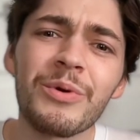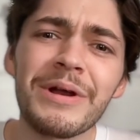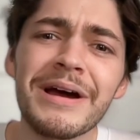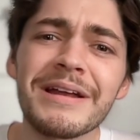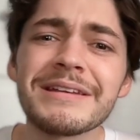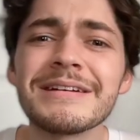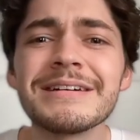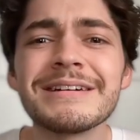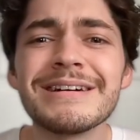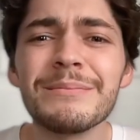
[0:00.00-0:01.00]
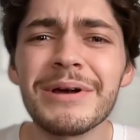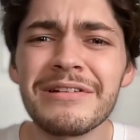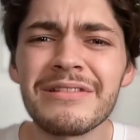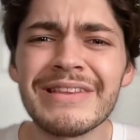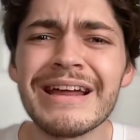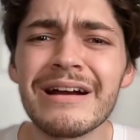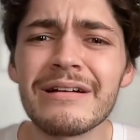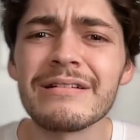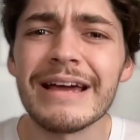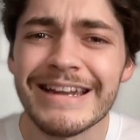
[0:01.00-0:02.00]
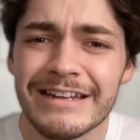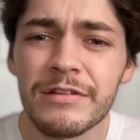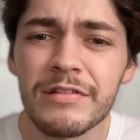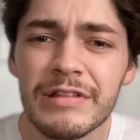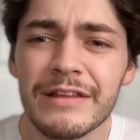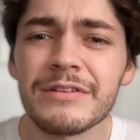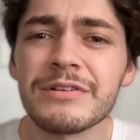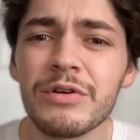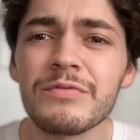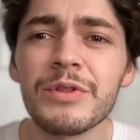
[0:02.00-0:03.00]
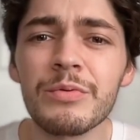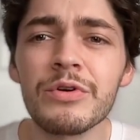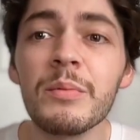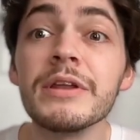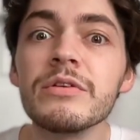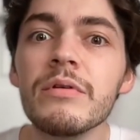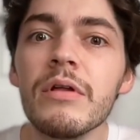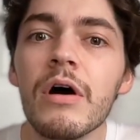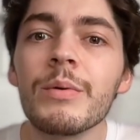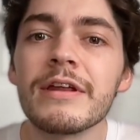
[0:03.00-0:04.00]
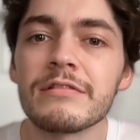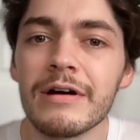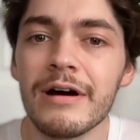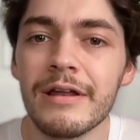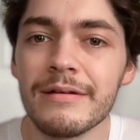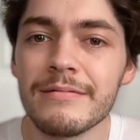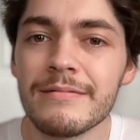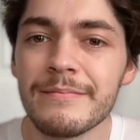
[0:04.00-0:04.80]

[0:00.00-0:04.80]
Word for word: or not, but it's there and it does set the tone for the room and you know when it's gone